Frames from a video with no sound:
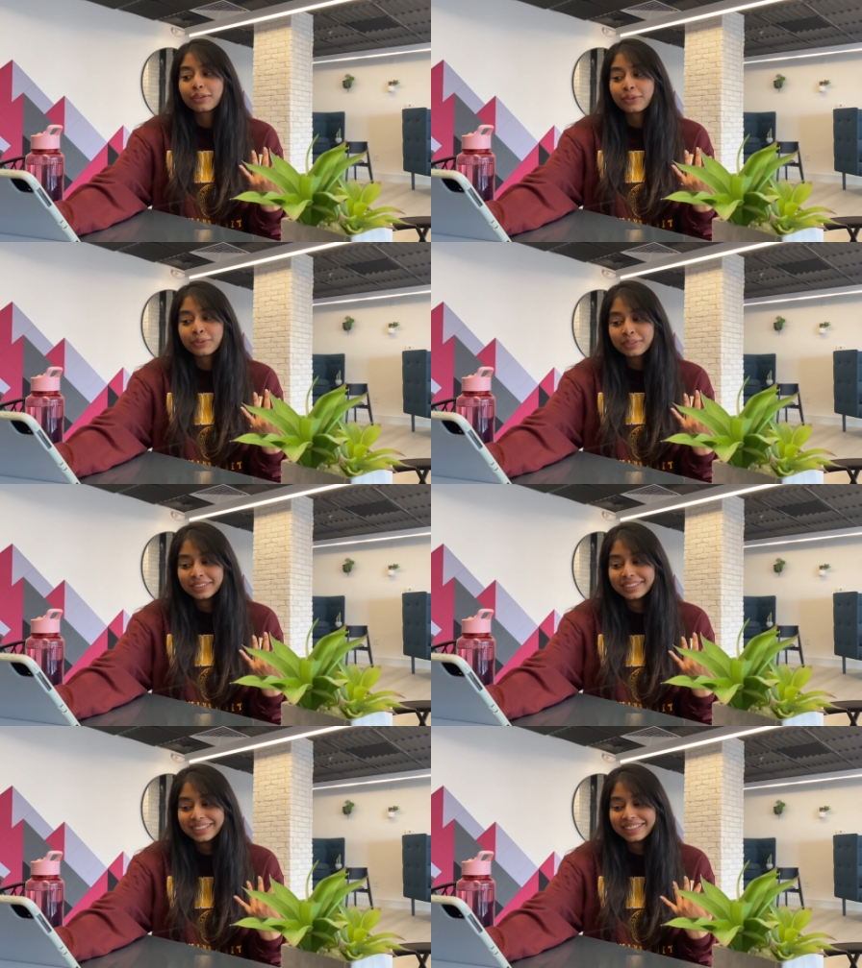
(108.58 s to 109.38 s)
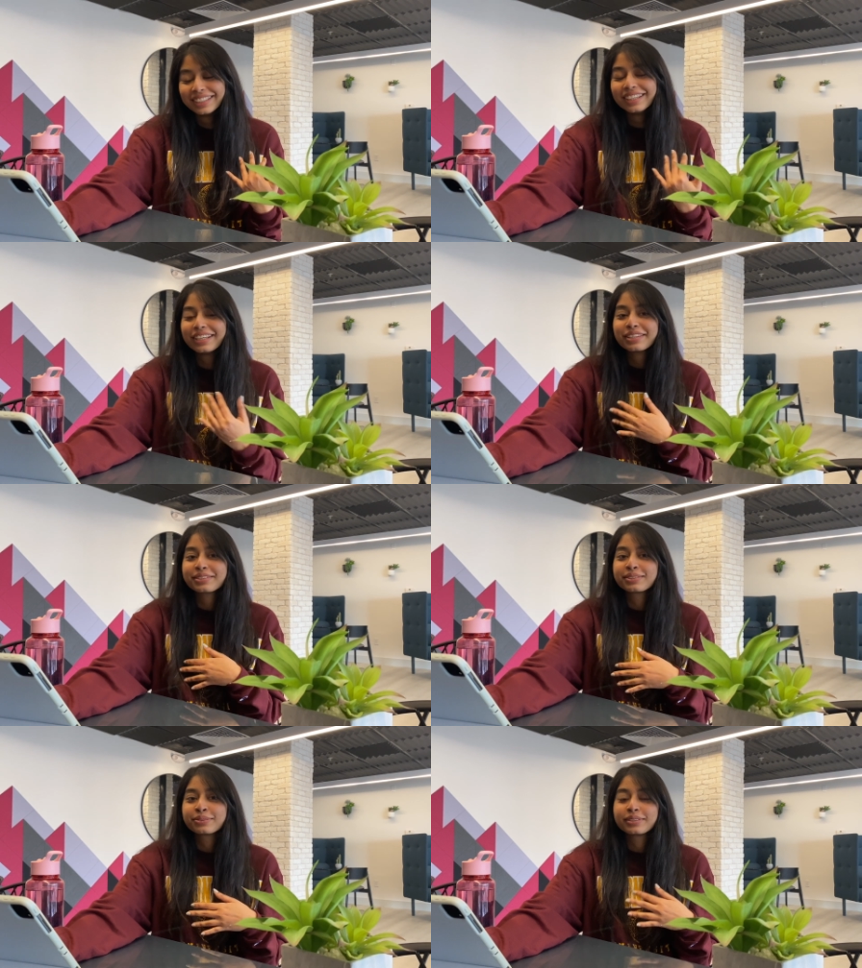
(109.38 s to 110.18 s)
grow.
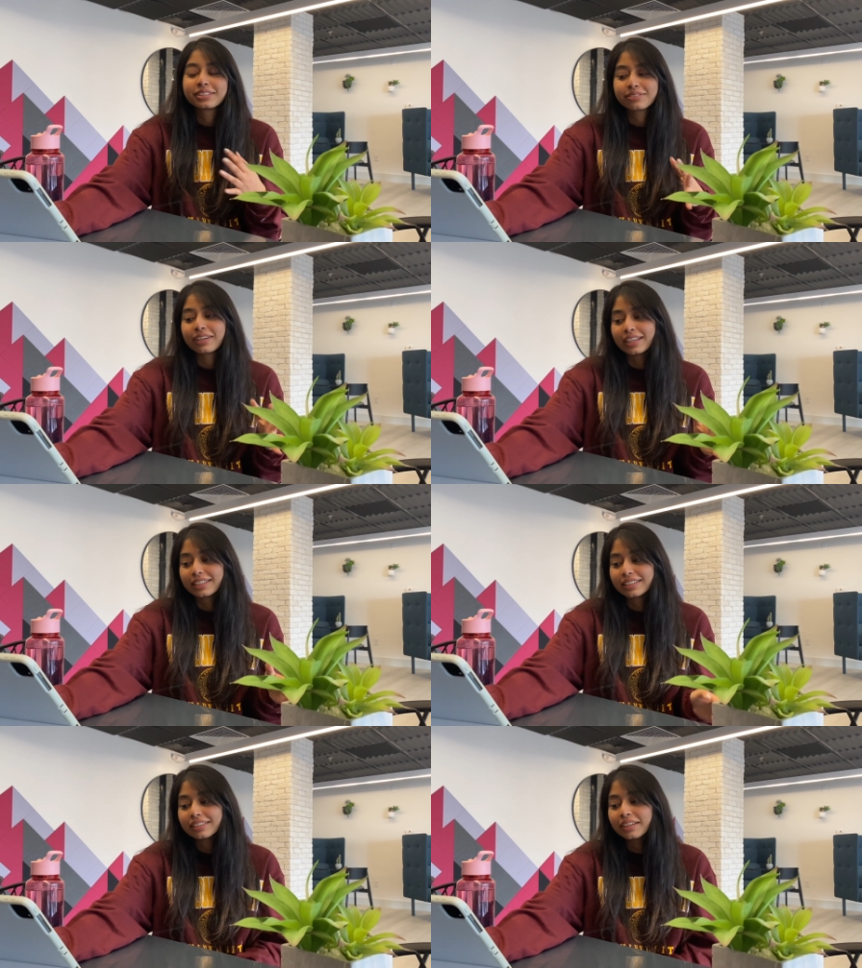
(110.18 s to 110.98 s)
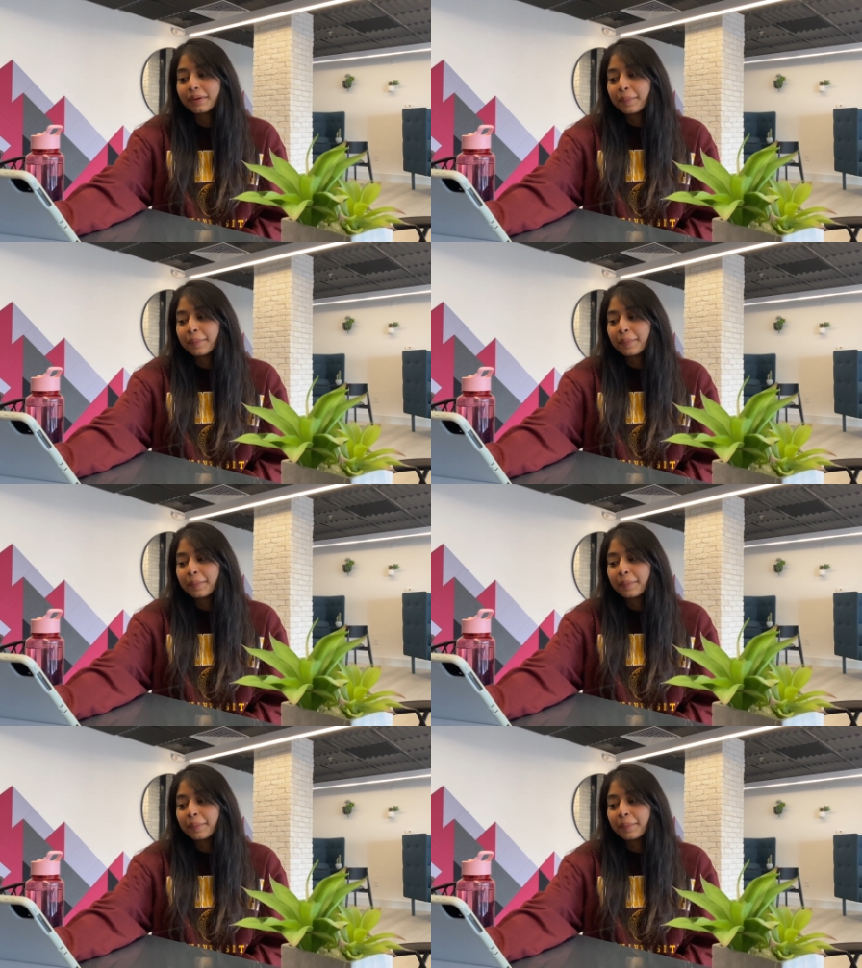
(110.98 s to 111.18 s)
so it's 5'10.